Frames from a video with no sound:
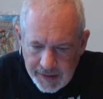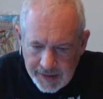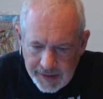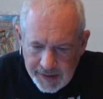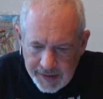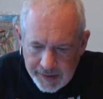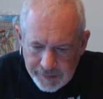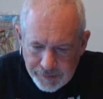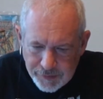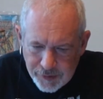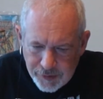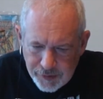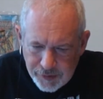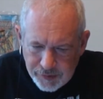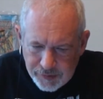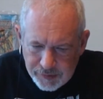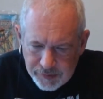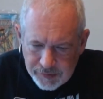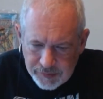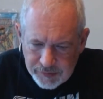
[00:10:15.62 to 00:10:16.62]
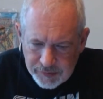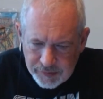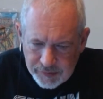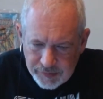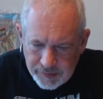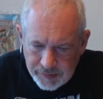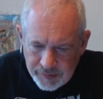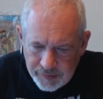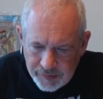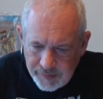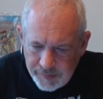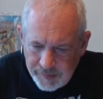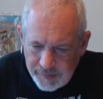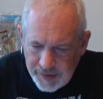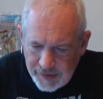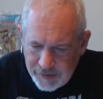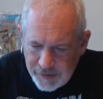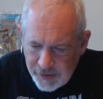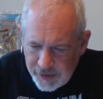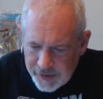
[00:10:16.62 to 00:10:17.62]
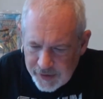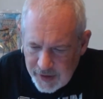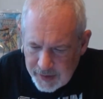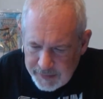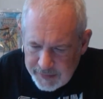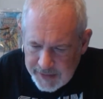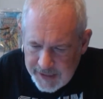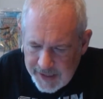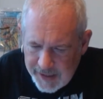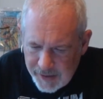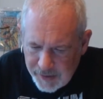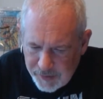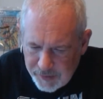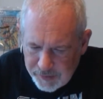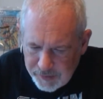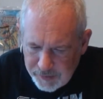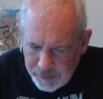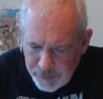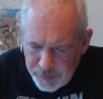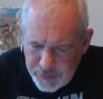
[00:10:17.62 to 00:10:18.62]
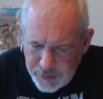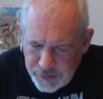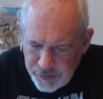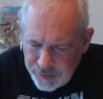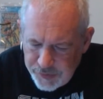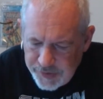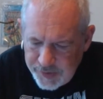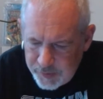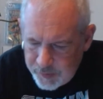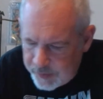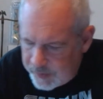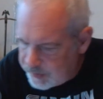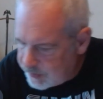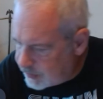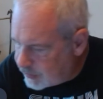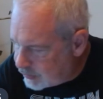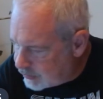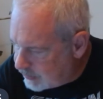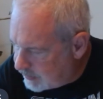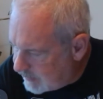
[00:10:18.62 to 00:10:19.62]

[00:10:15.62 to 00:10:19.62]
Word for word: After they start coming out, wouldn't you think Wenwu would